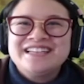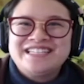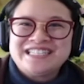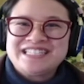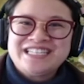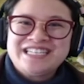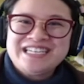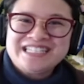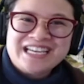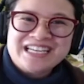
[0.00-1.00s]

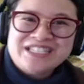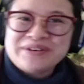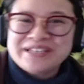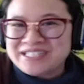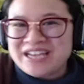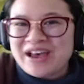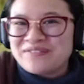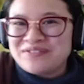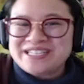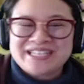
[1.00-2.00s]
she's like doing
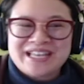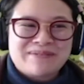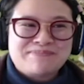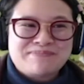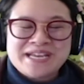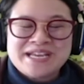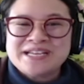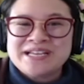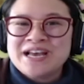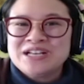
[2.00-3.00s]
stuff. She's like
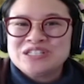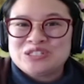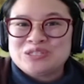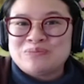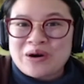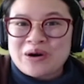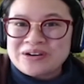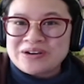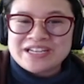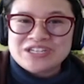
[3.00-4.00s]
being
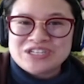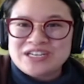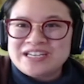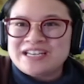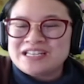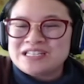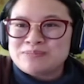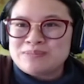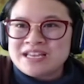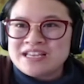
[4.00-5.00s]
smart, and she
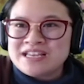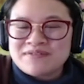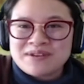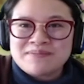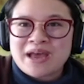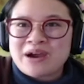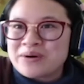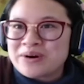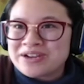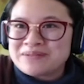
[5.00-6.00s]
is being given
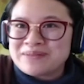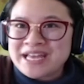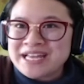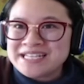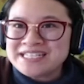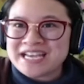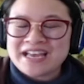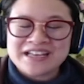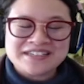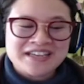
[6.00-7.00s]
power and command,
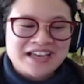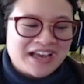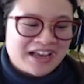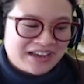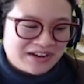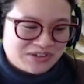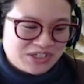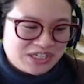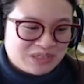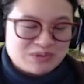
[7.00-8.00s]
and, you know,
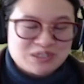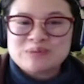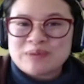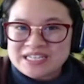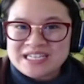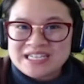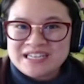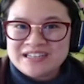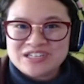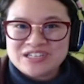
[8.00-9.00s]
she's
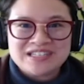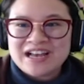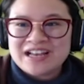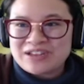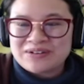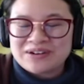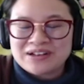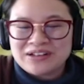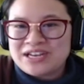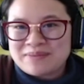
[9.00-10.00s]
respected. She's not there to
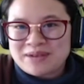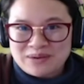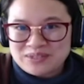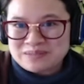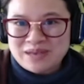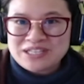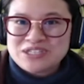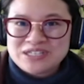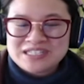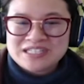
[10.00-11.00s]
clean up anyone's
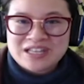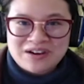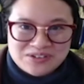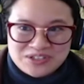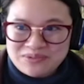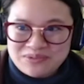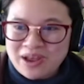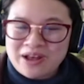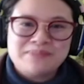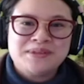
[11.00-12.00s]
mess. She's there to
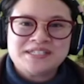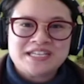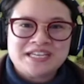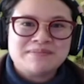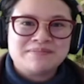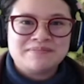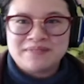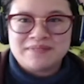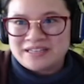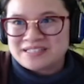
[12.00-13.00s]
help the team
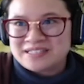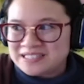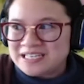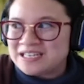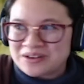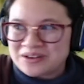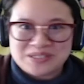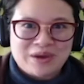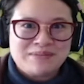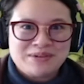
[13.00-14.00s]
like succeed on
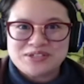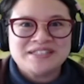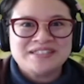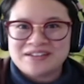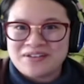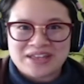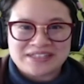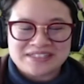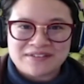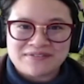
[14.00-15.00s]
its away missions and all
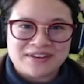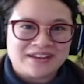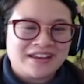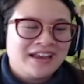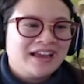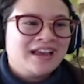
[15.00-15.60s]
that stuff. And